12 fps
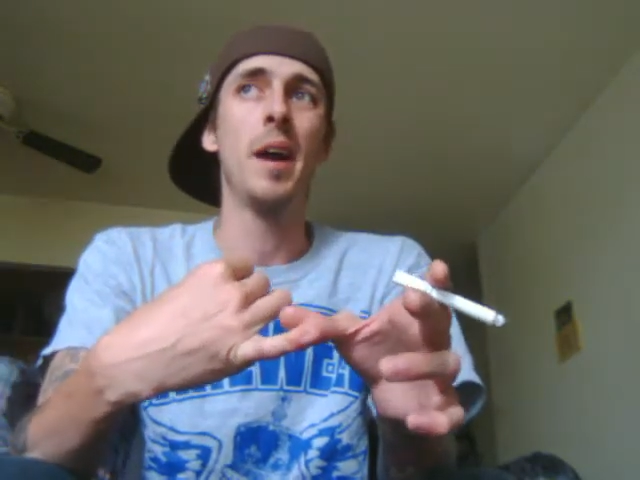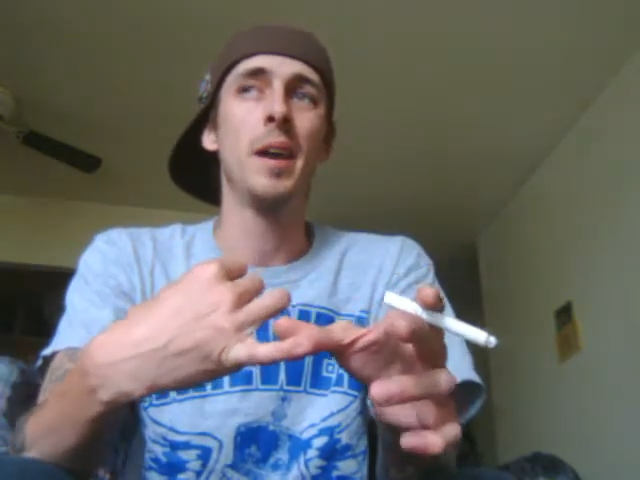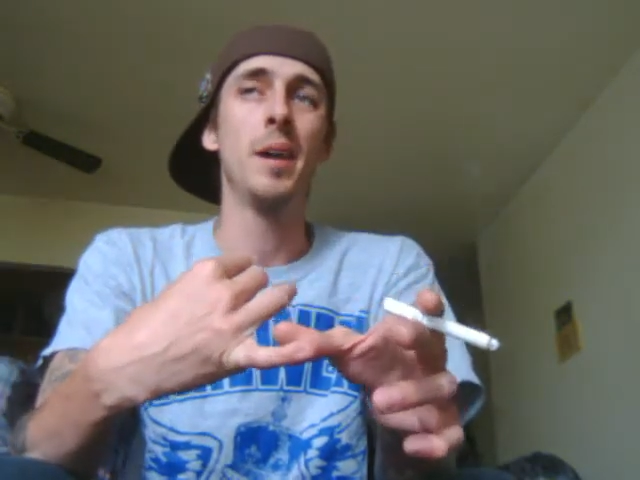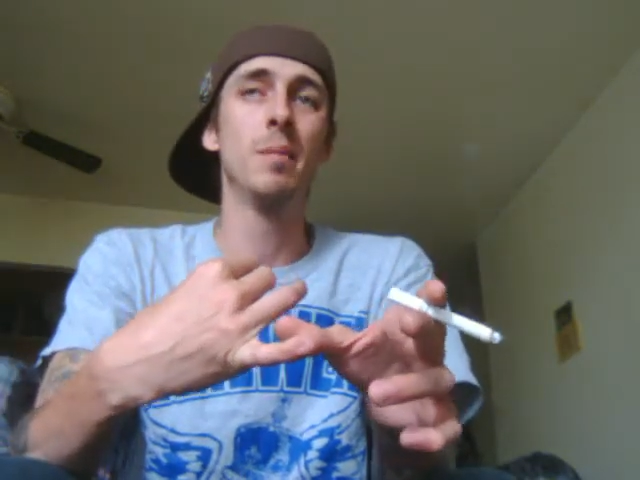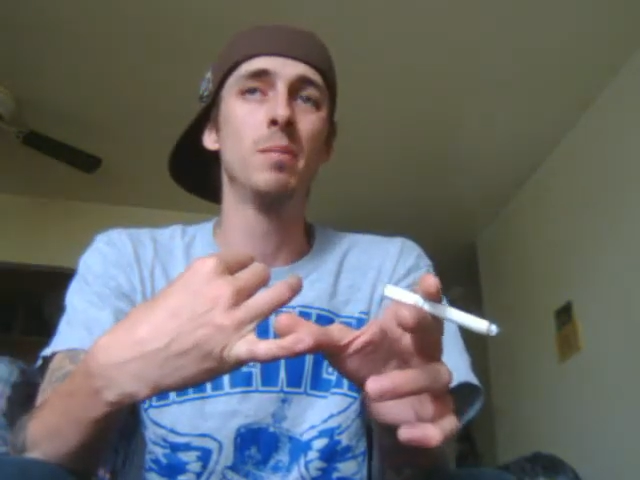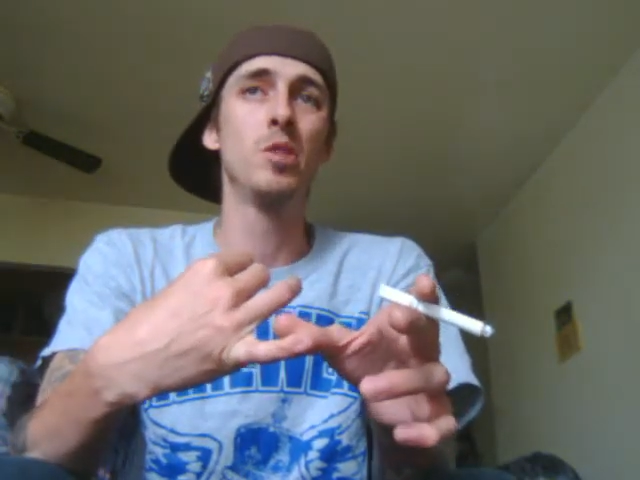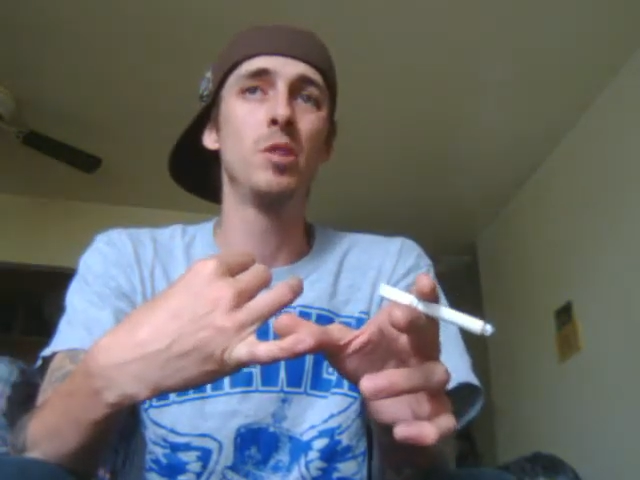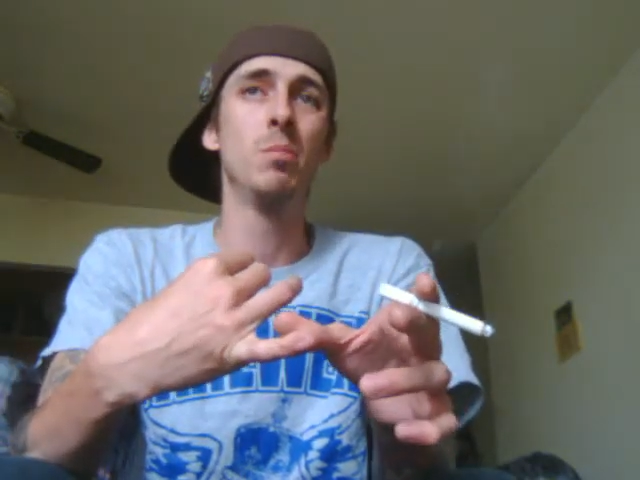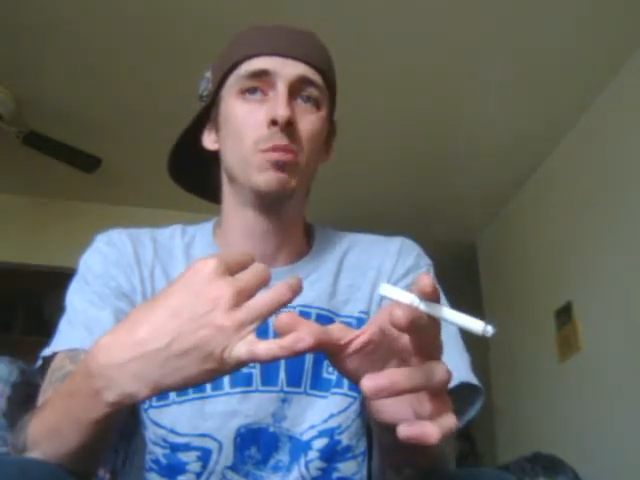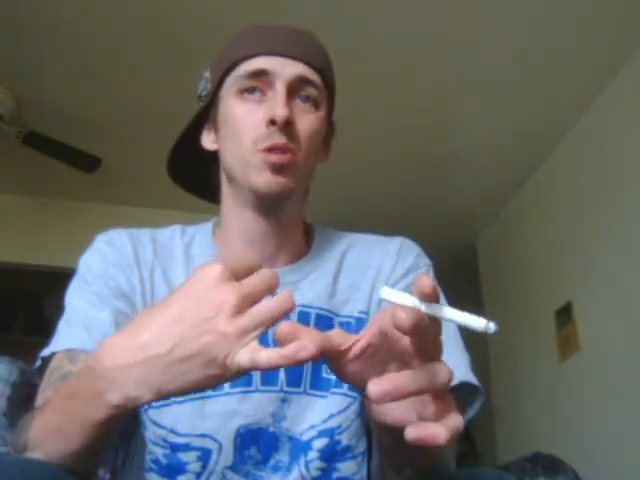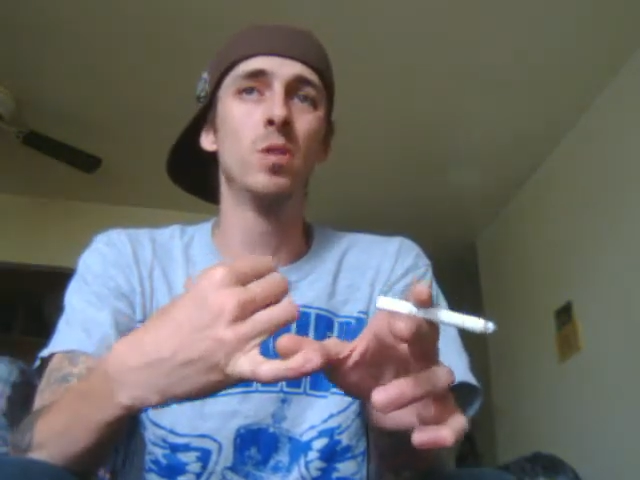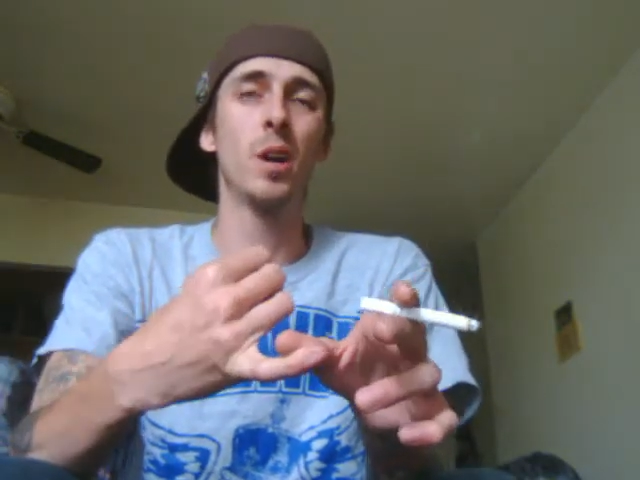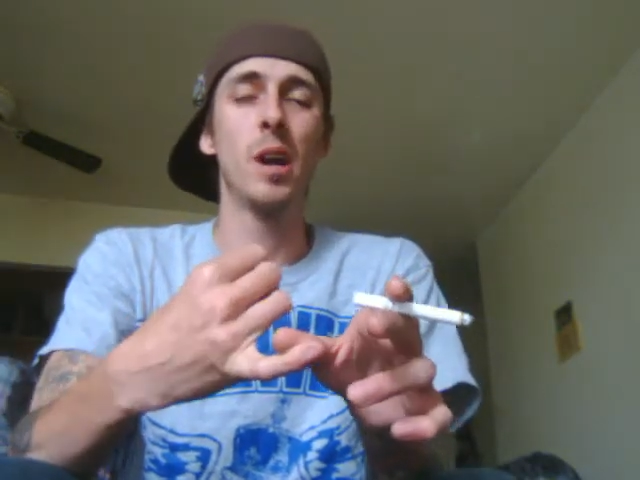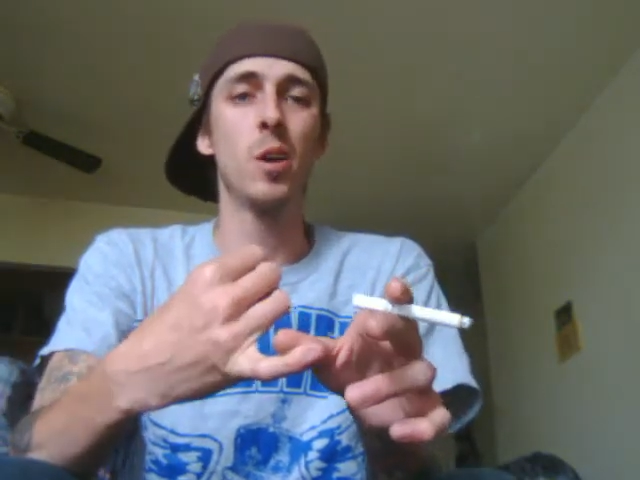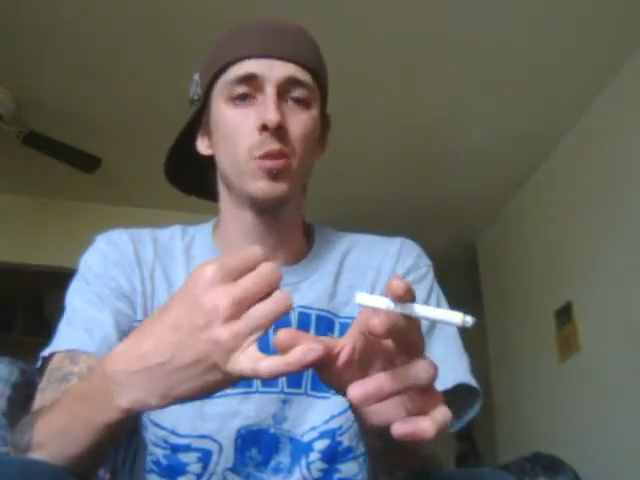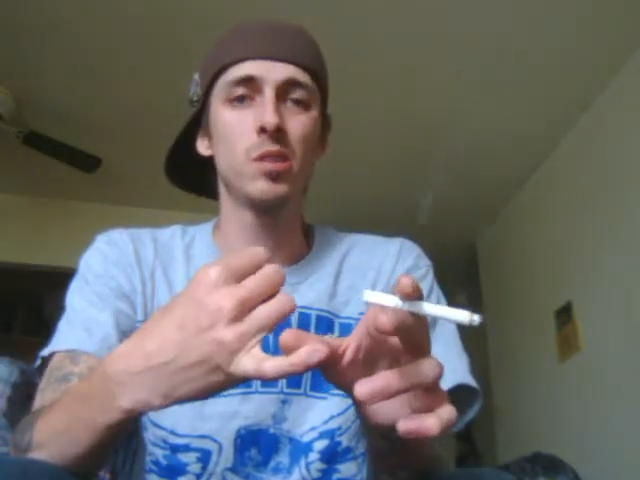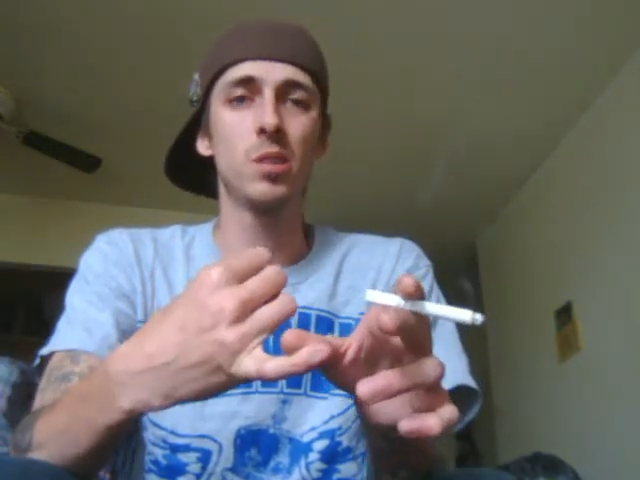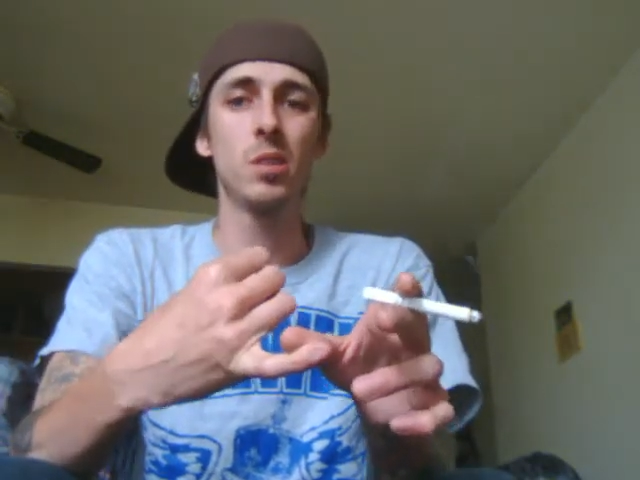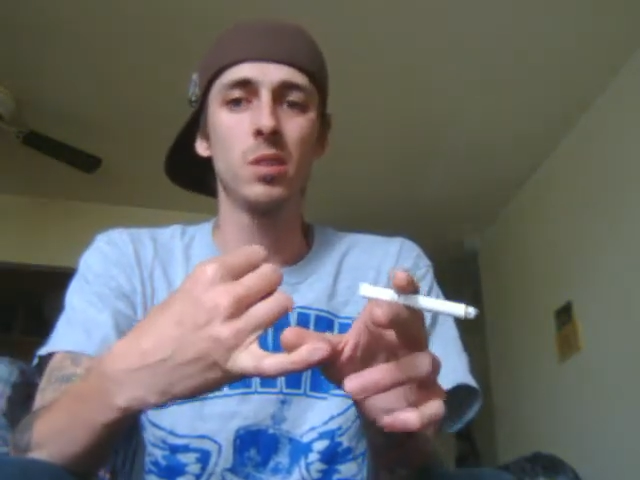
him to move her out